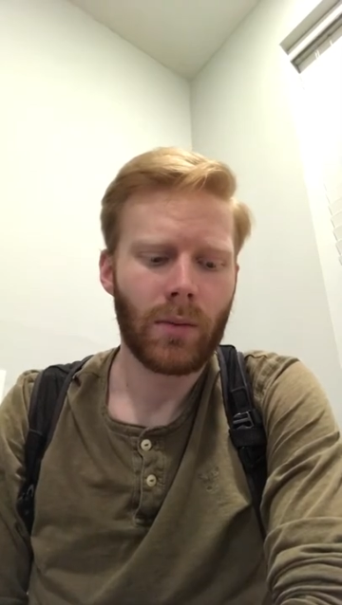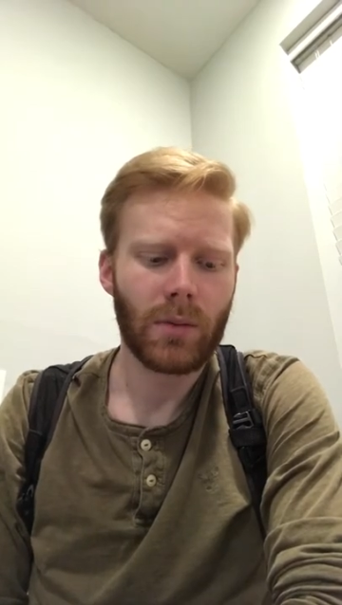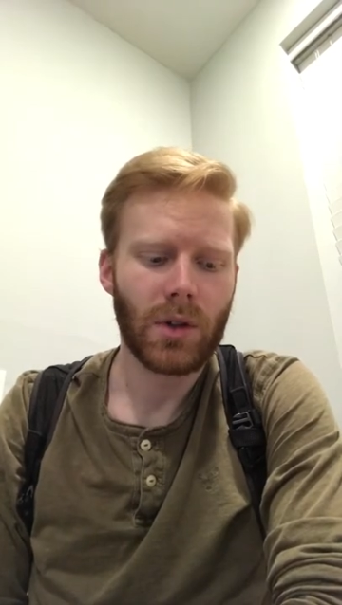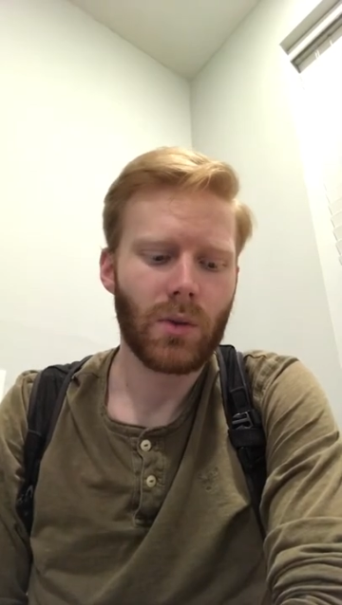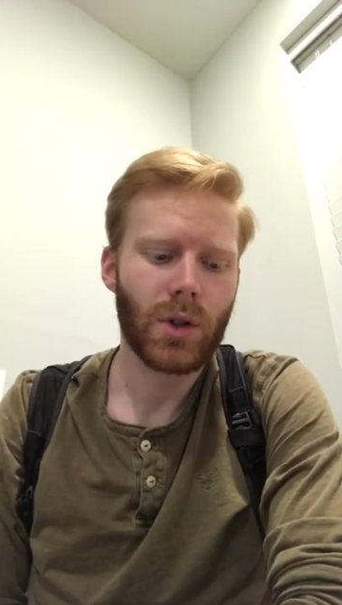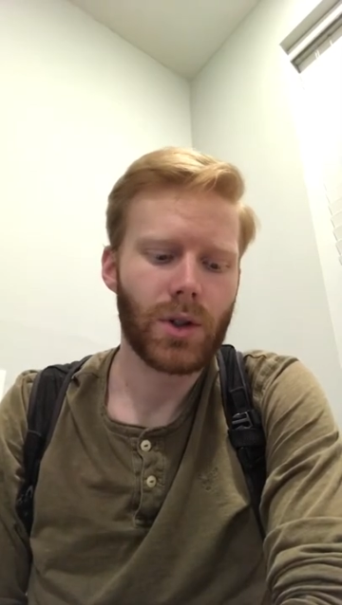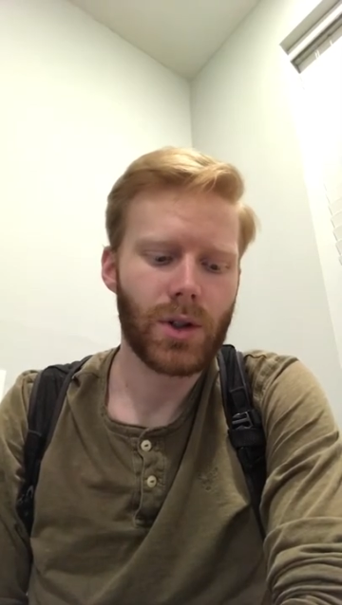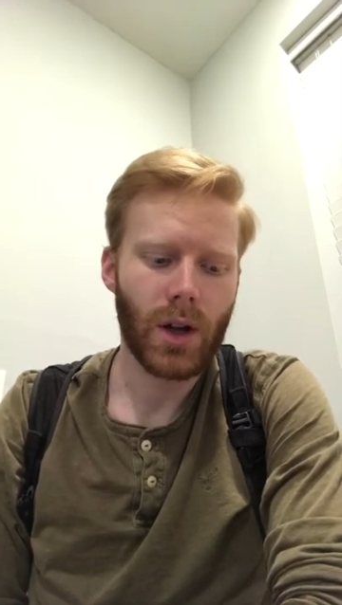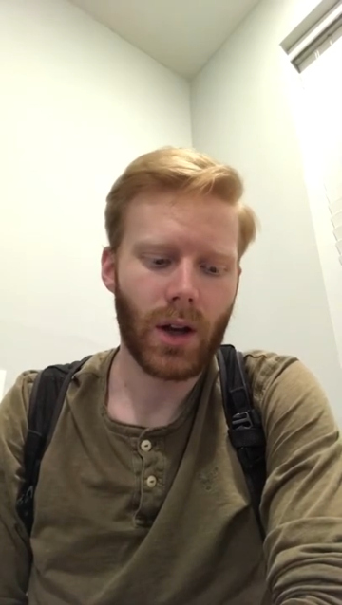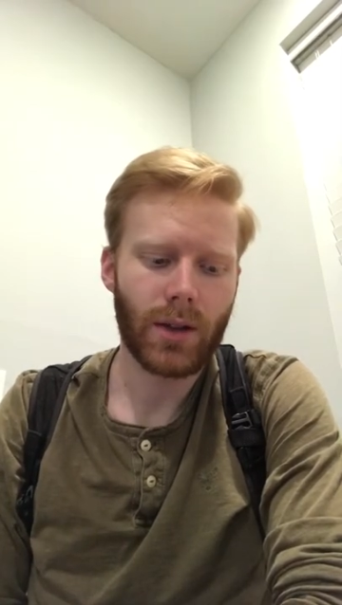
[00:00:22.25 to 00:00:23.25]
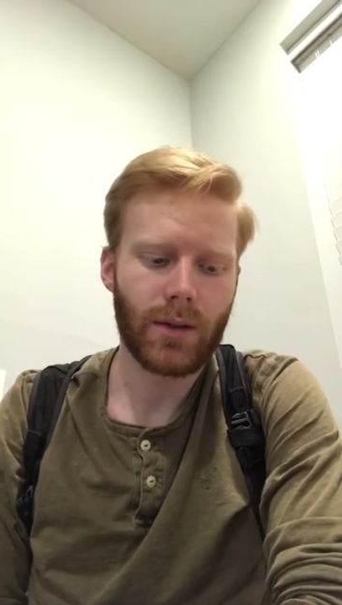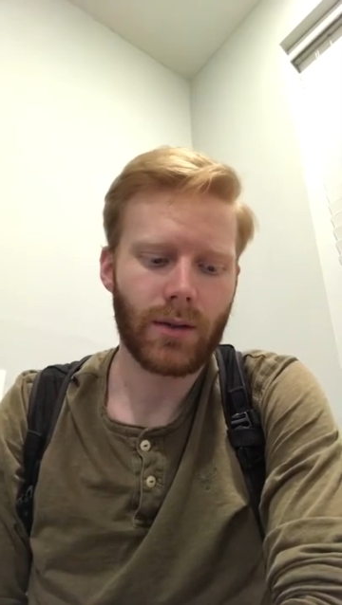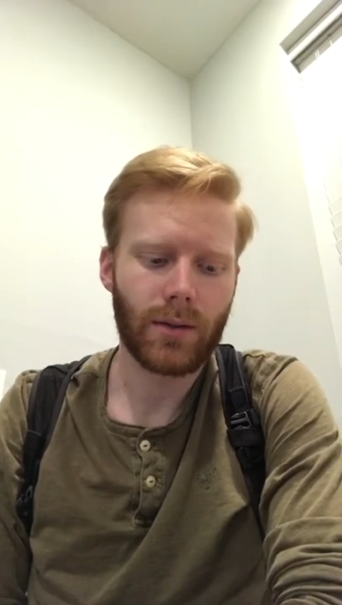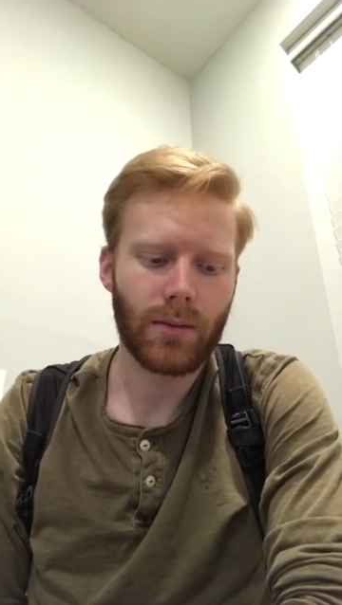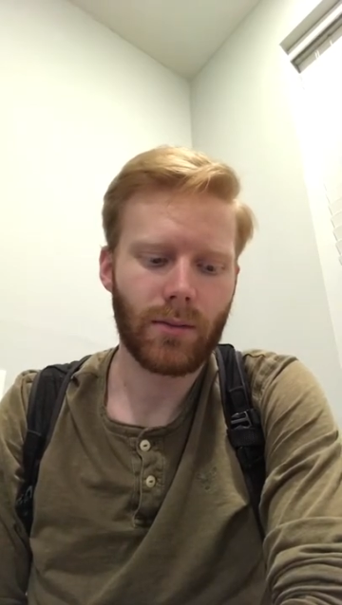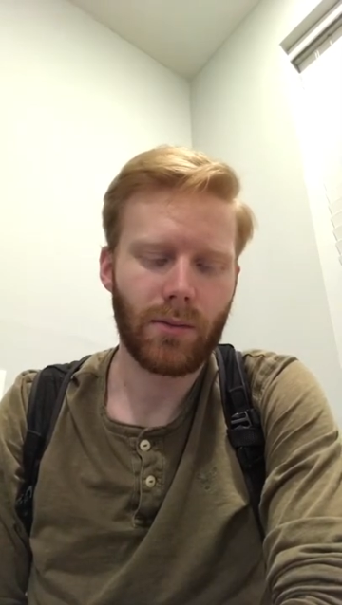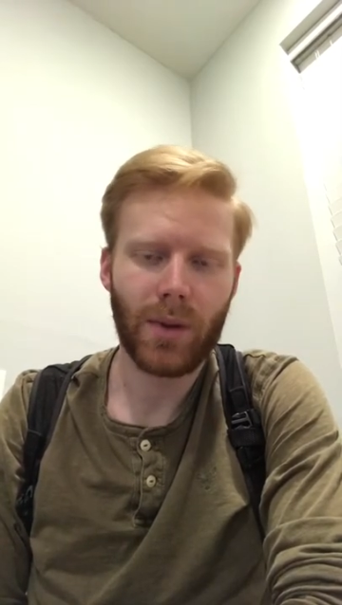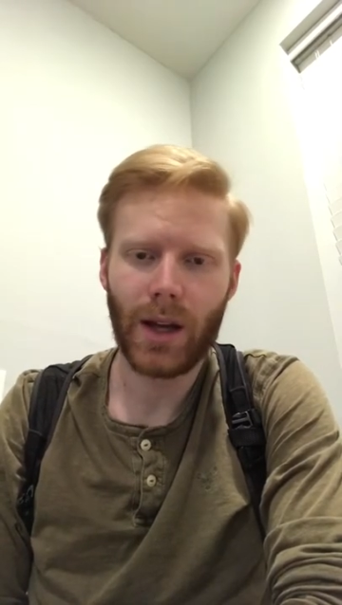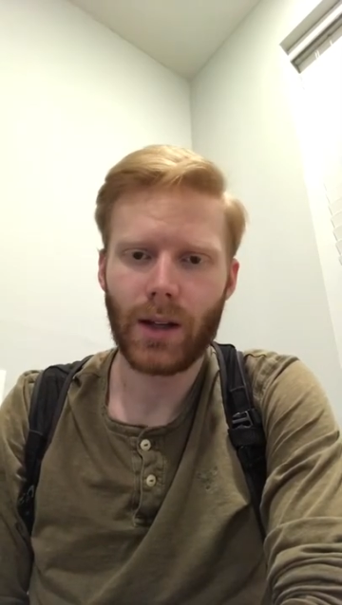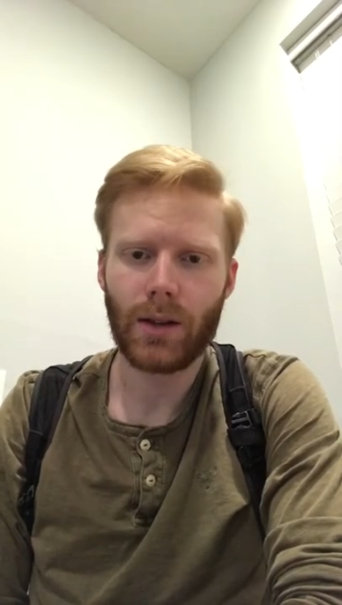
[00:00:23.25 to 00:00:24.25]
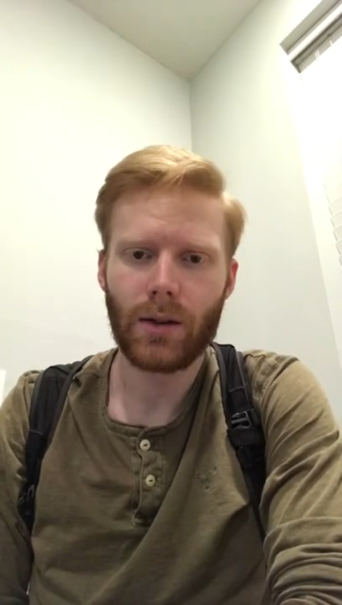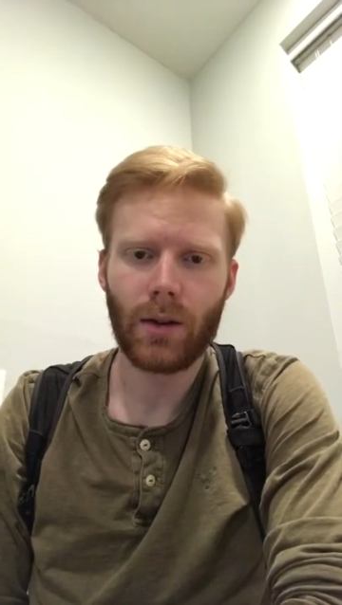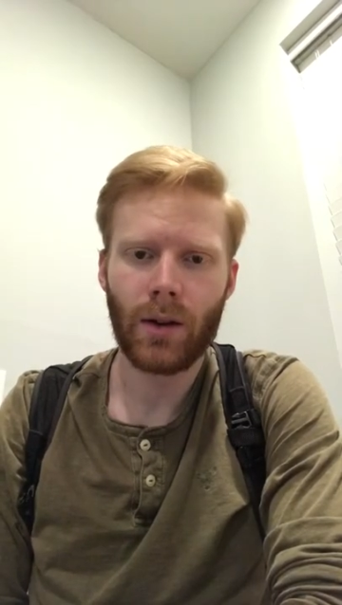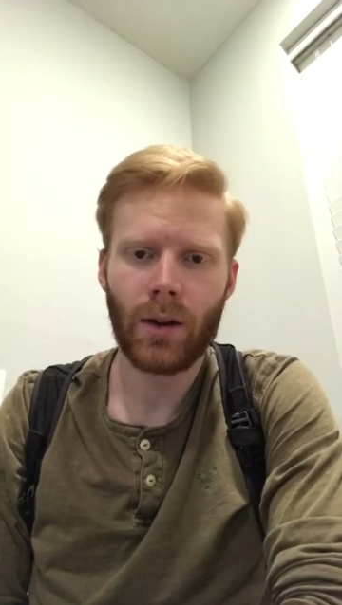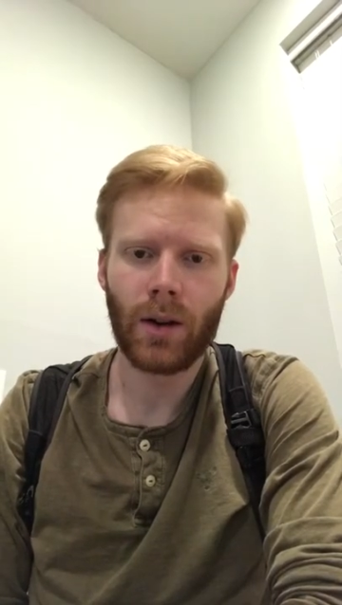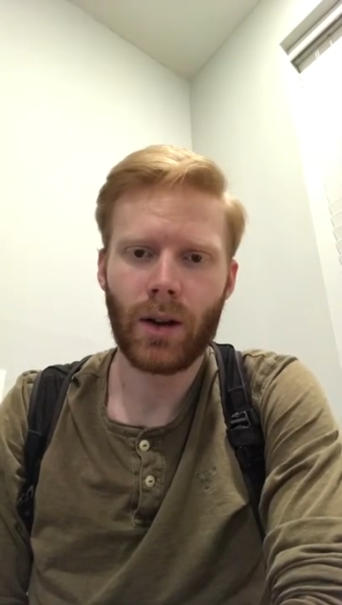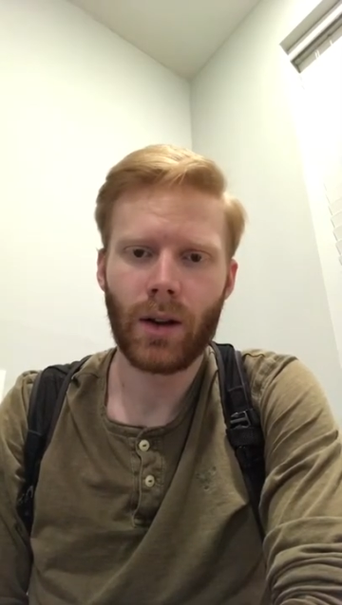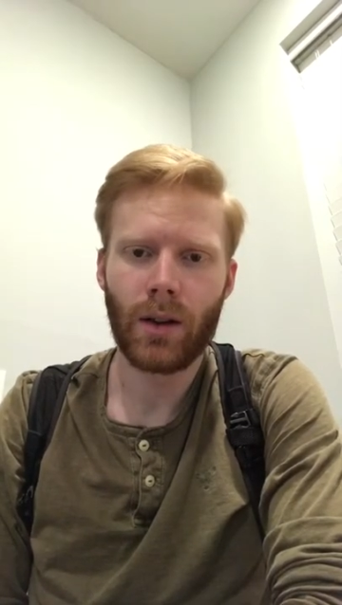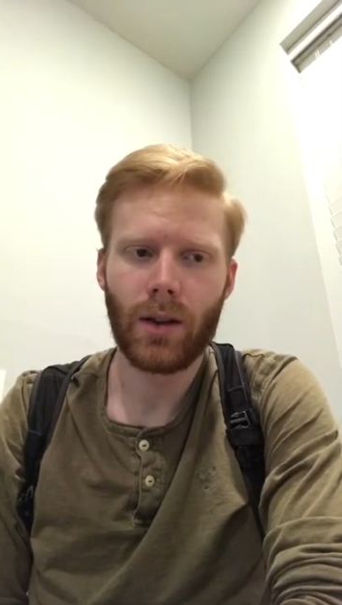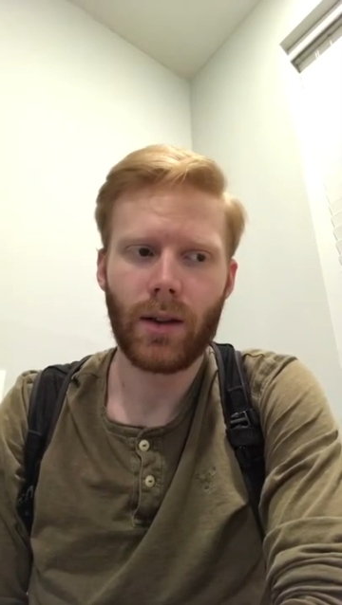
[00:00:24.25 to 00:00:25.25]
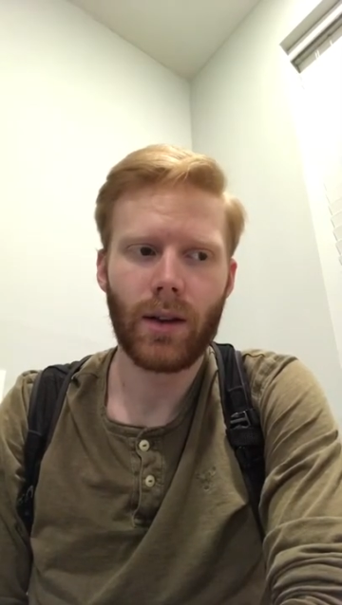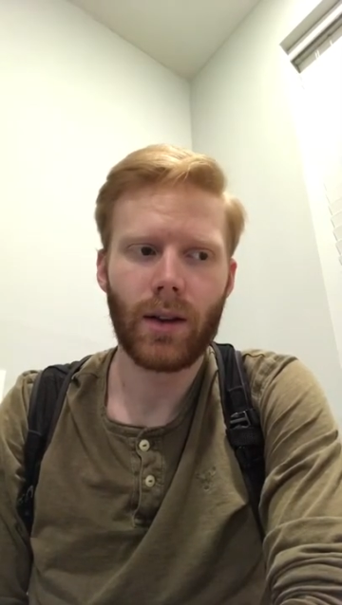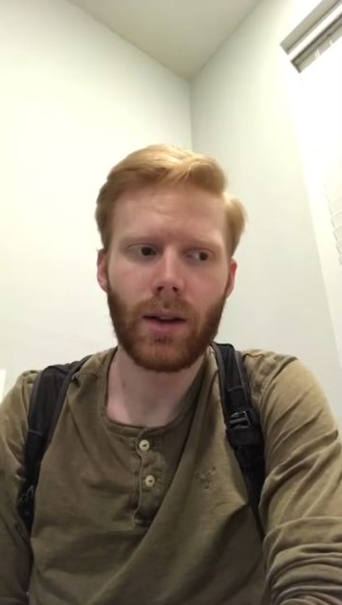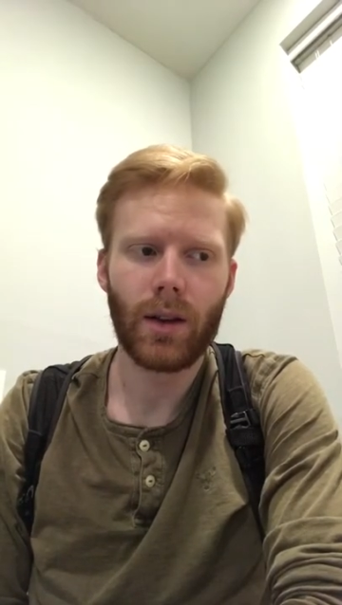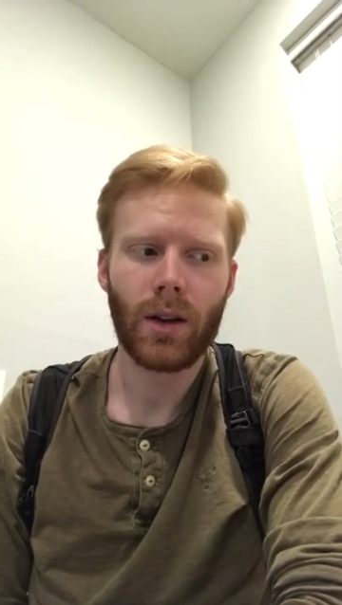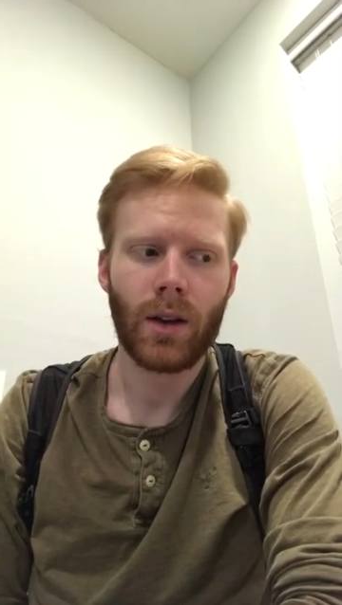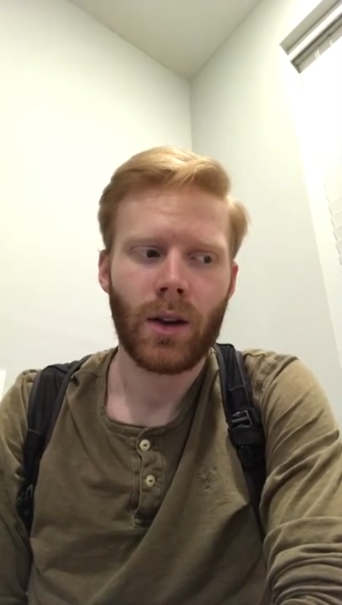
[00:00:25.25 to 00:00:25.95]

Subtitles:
You adjust based on the